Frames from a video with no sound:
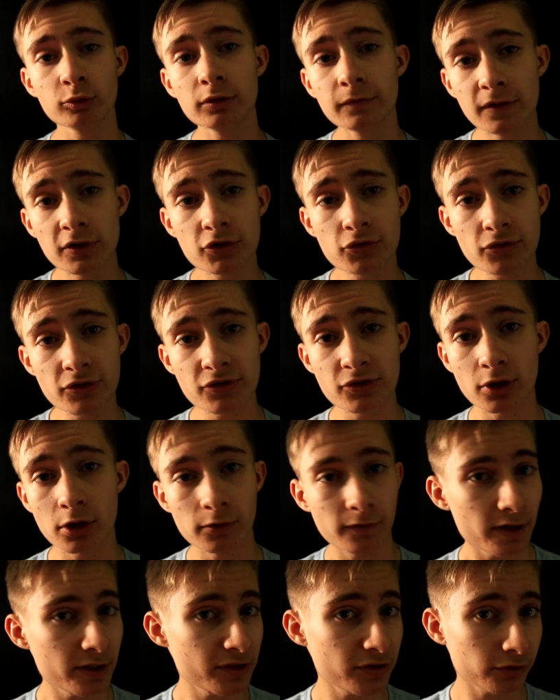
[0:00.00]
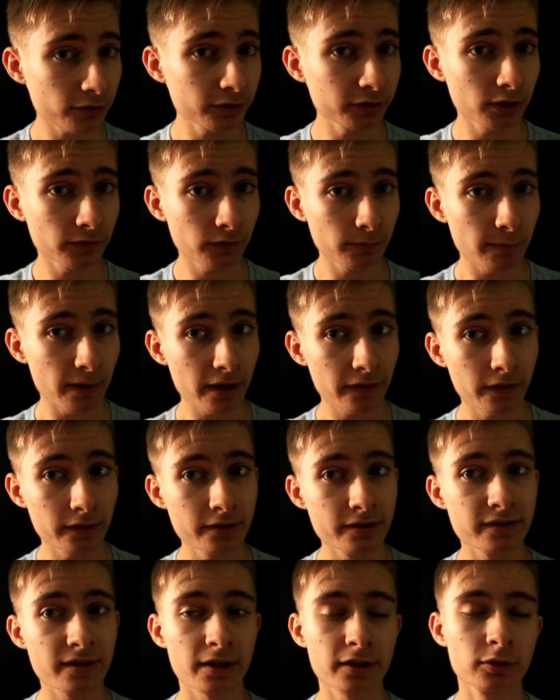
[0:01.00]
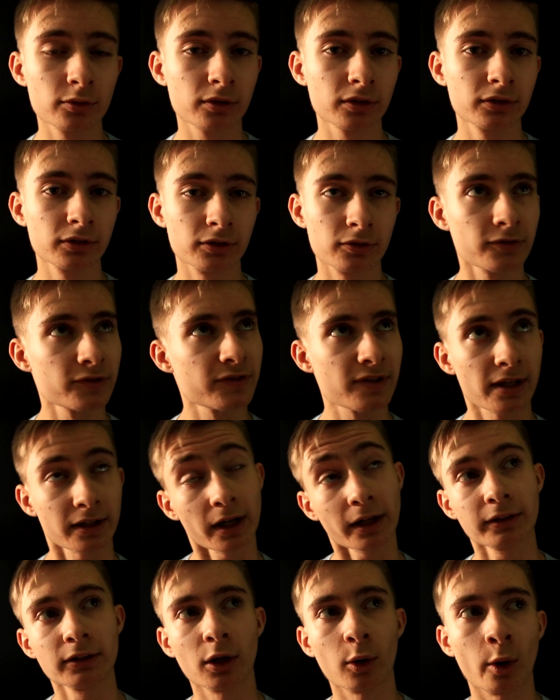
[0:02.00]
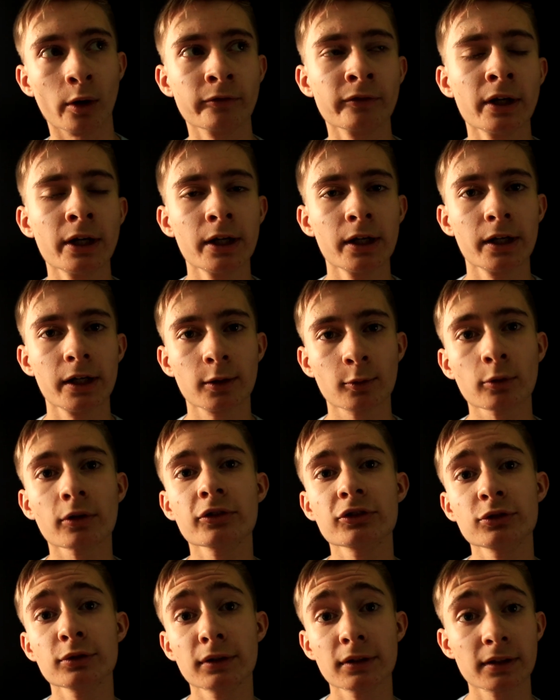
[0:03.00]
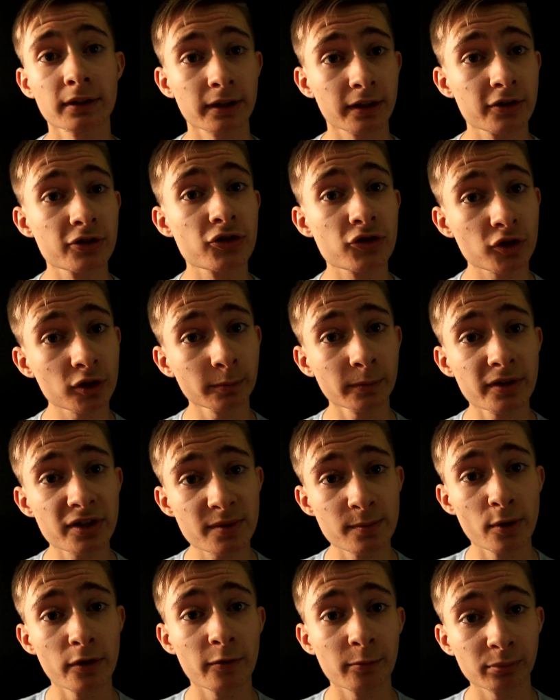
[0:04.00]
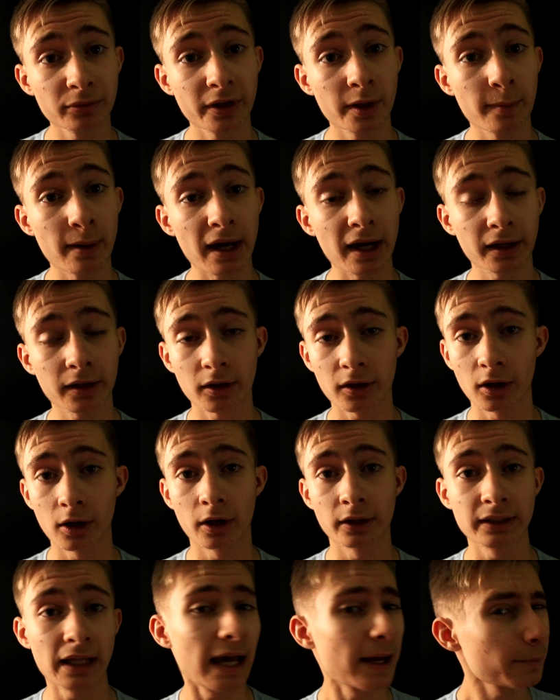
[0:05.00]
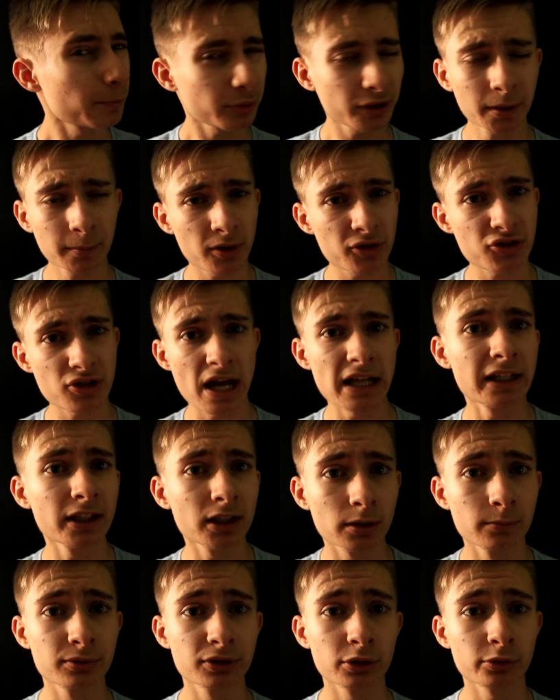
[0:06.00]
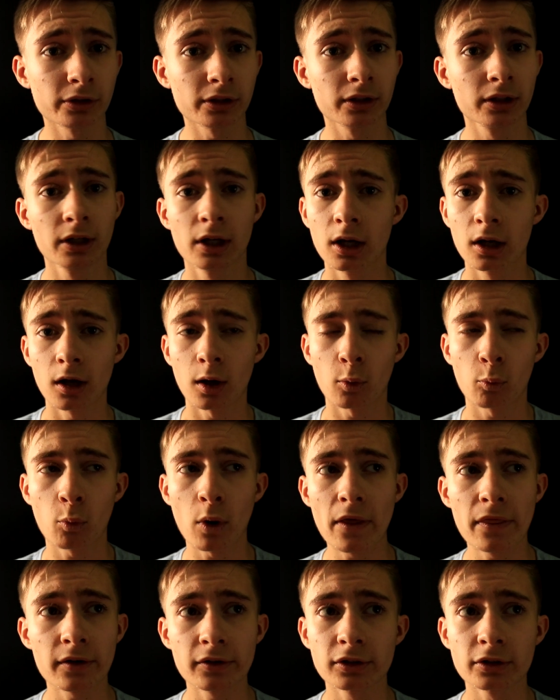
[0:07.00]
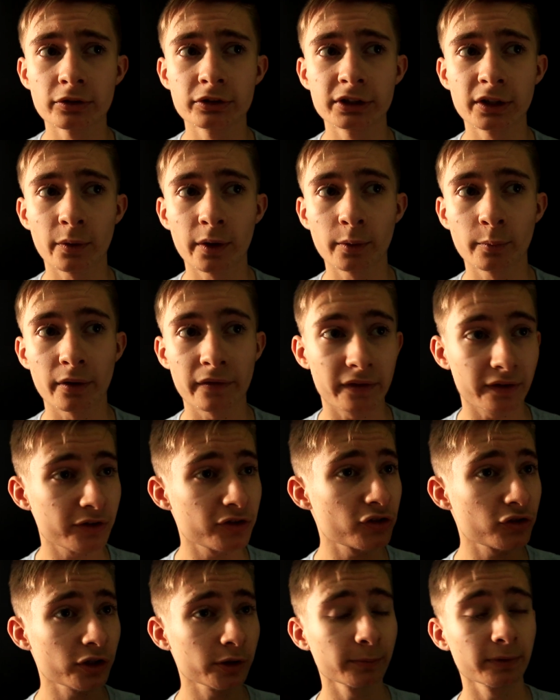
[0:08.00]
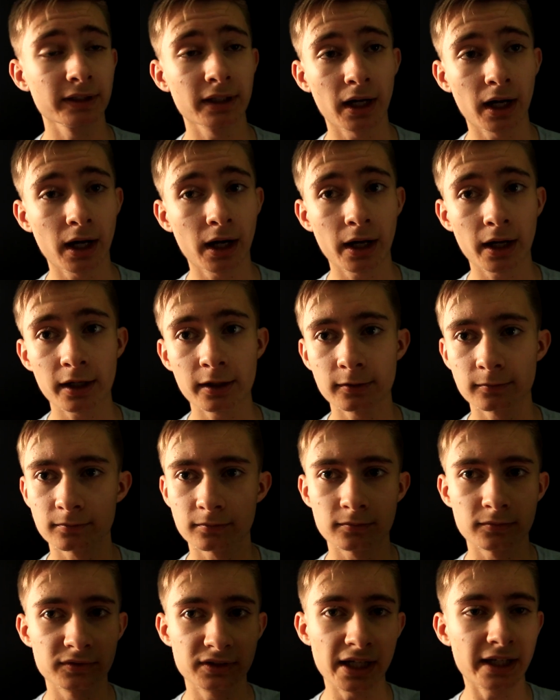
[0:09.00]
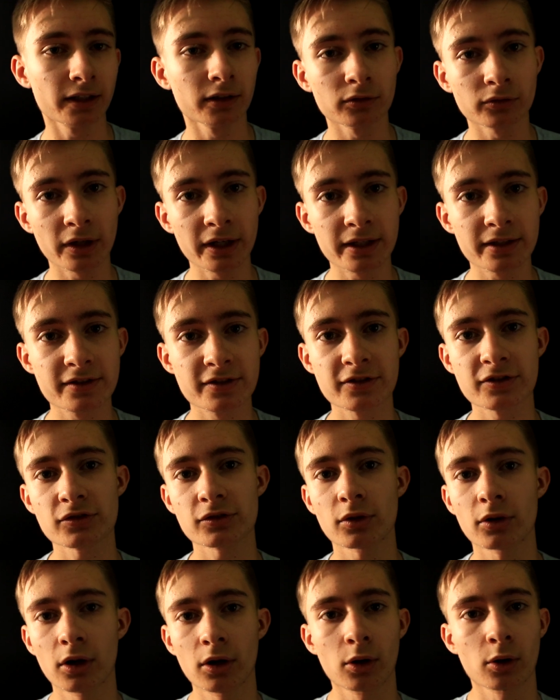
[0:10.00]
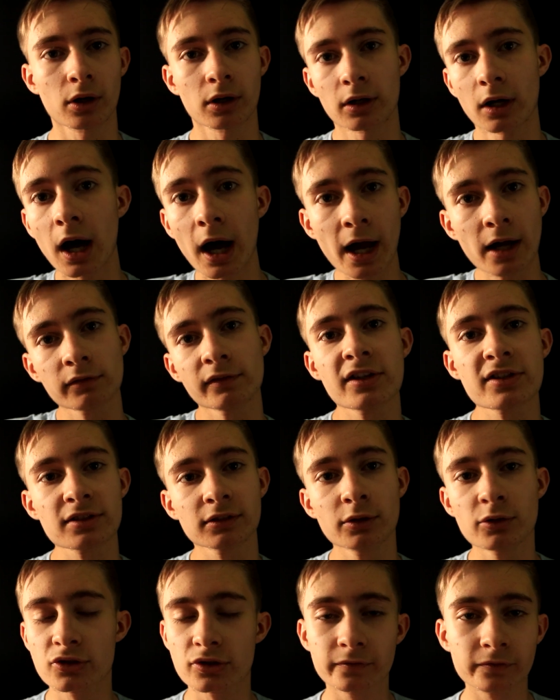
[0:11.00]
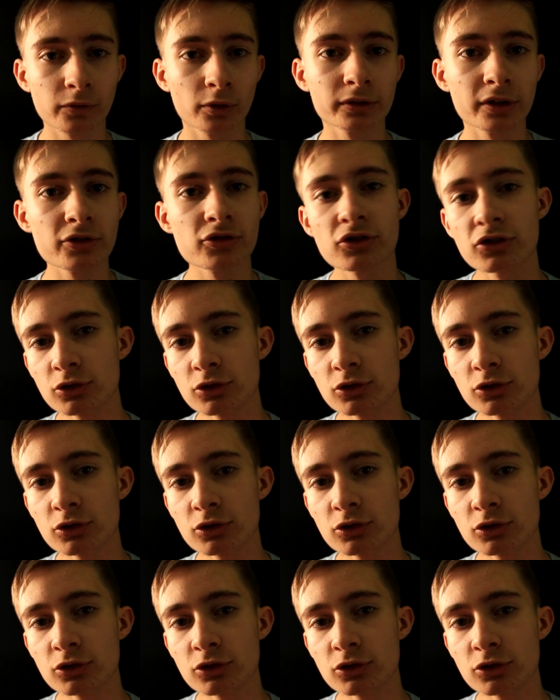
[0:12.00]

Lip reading: Davinci Resolve has 3 different methods that you can use that I know of in order to get extremely smooth playback on pretty much any computer, whether you're dealing with extremely high data rates or high resolution footage.